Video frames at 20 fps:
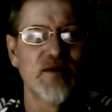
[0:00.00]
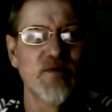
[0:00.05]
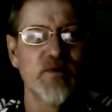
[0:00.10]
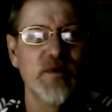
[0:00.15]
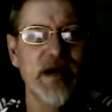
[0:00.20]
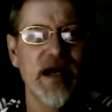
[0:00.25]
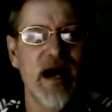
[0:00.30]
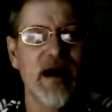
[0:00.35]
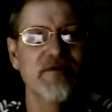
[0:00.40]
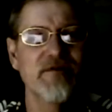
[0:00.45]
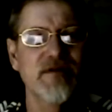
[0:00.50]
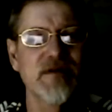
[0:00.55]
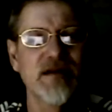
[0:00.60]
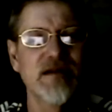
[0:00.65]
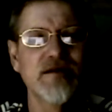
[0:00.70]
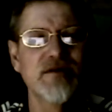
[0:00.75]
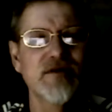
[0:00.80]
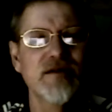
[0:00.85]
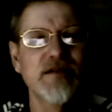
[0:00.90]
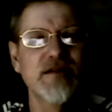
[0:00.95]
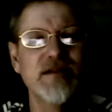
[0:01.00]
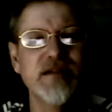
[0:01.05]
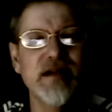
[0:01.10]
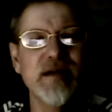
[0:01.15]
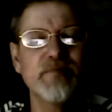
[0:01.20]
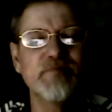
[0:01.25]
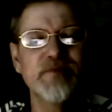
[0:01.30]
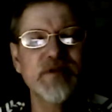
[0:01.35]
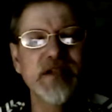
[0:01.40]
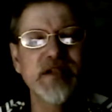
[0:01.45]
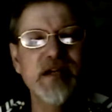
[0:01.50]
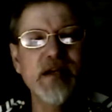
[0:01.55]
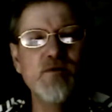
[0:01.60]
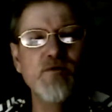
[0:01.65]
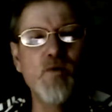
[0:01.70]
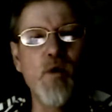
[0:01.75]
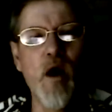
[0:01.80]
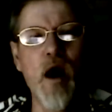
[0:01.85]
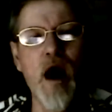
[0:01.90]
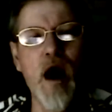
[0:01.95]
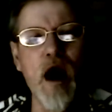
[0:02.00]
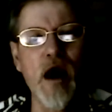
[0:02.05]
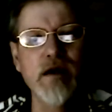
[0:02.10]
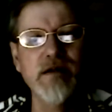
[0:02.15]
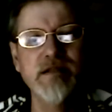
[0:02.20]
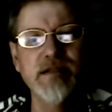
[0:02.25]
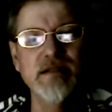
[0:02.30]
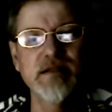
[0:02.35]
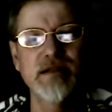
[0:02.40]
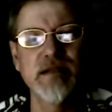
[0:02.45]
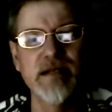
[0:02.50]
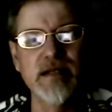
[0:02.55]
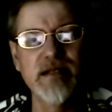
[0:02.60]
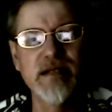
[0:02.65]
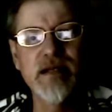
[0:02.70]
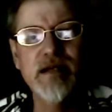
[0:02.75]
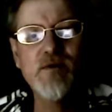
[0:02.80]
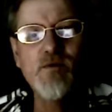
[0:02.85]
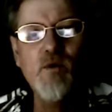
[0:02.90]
We have a little glimpse. He walked in it.